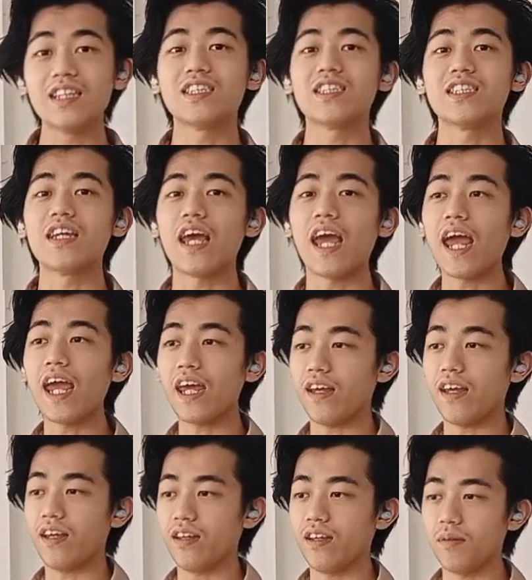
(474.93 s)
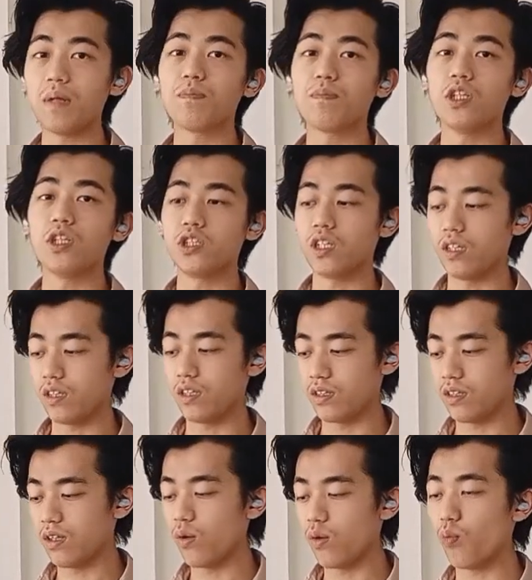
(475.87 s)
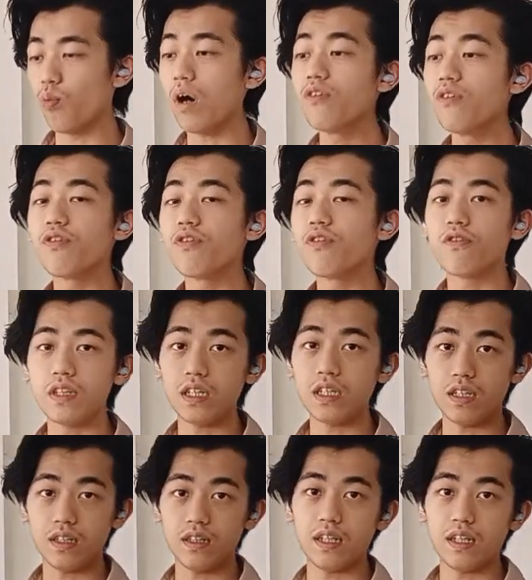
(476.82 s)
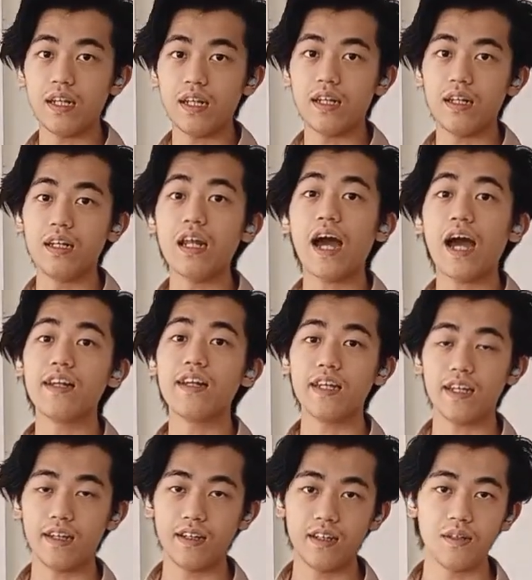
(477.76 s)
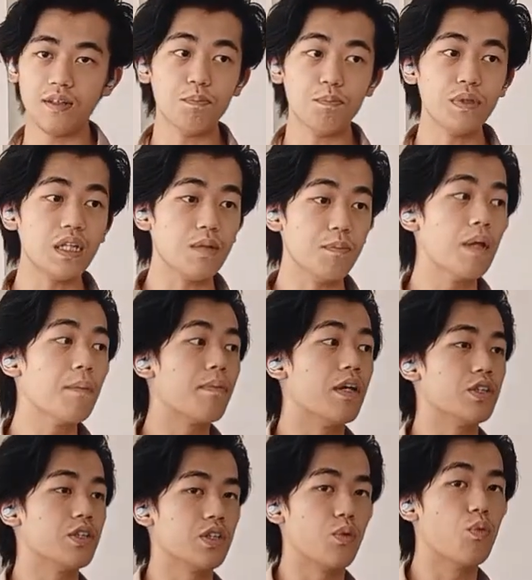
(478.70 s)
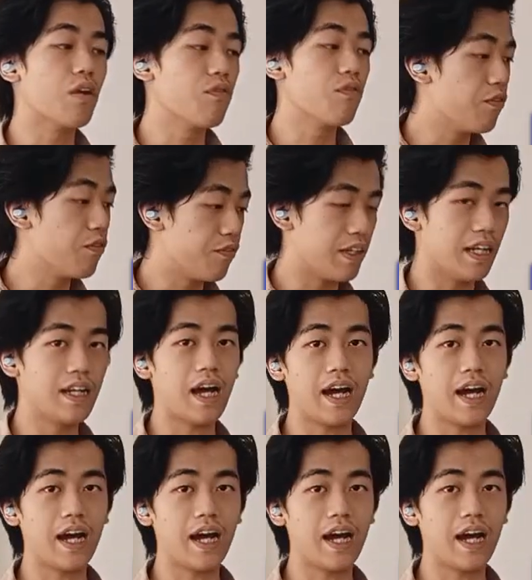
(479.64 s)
Let's say A, blood pressure 150, 90, B, blood pressure 150,